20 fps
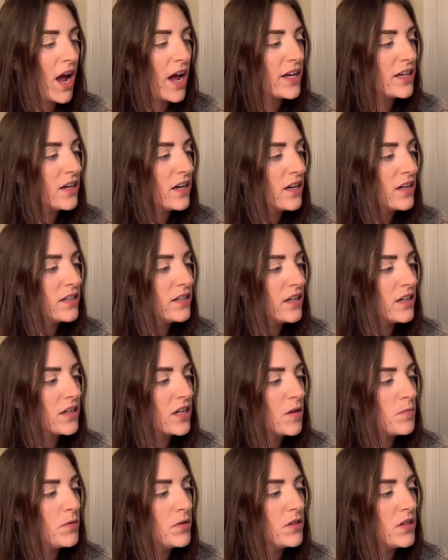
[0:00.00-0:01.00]
I got a
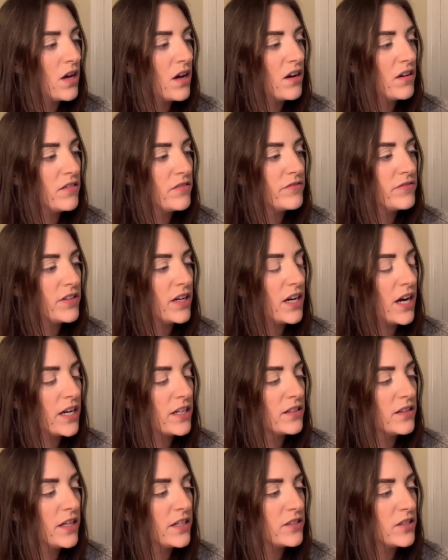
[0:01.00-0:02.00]
couple of
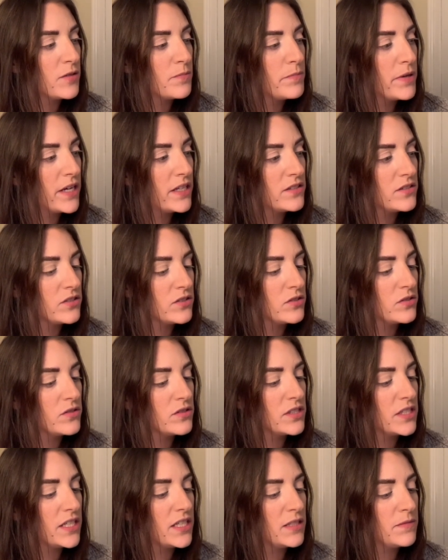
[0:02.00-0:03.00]
eyeliner pencils
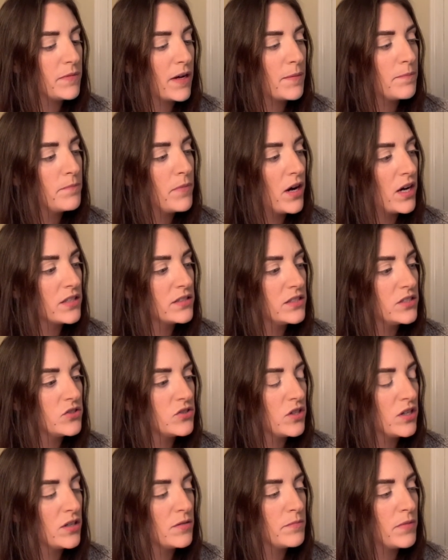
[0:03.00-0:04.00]
in my
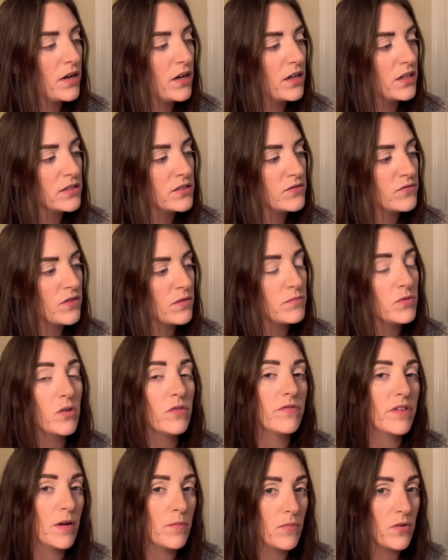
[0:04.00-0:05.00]
BoxyCharm box from
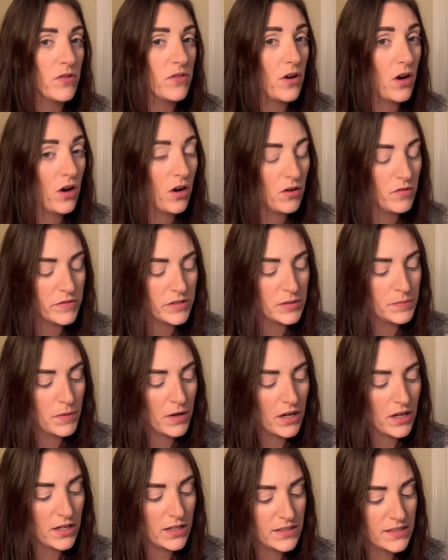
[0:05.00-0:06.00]
November, the Harvest
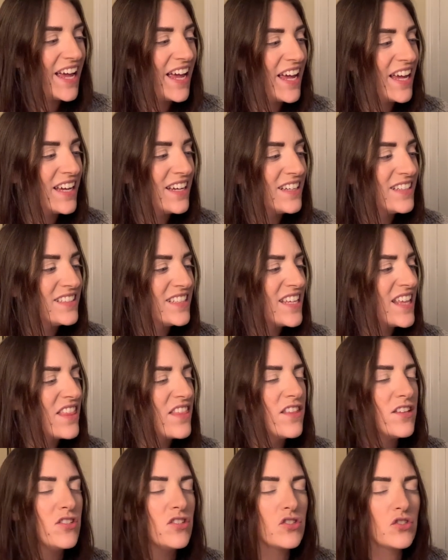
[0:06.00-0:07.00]
box. And
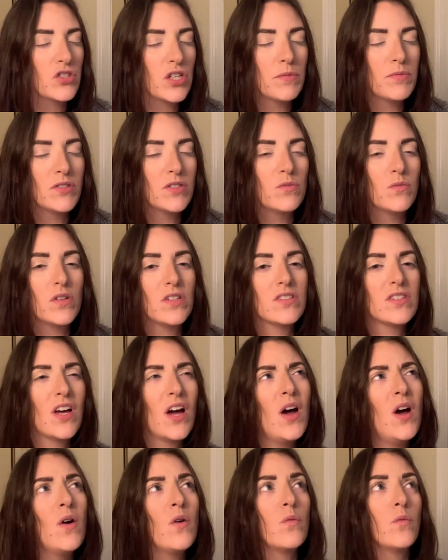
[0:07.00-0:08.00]
the description was,
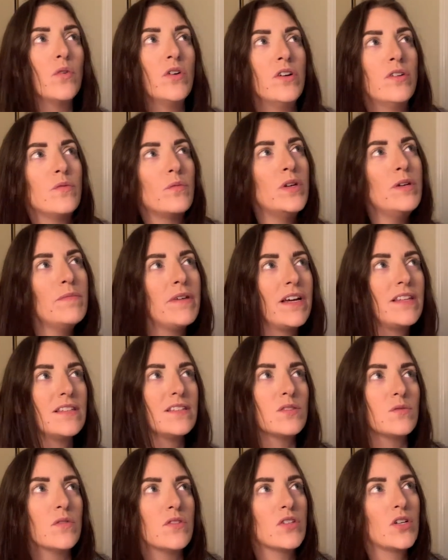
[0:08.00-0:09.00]
oh, we're, we made
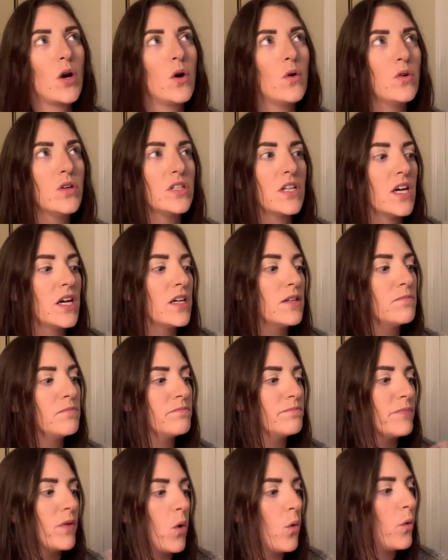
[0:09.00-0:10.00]
this with coconut
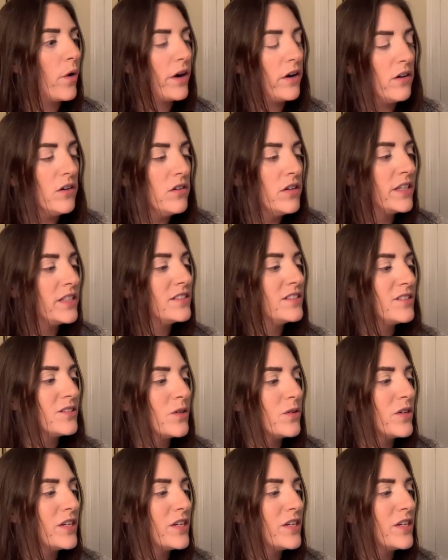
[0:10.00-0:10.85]
oil, and so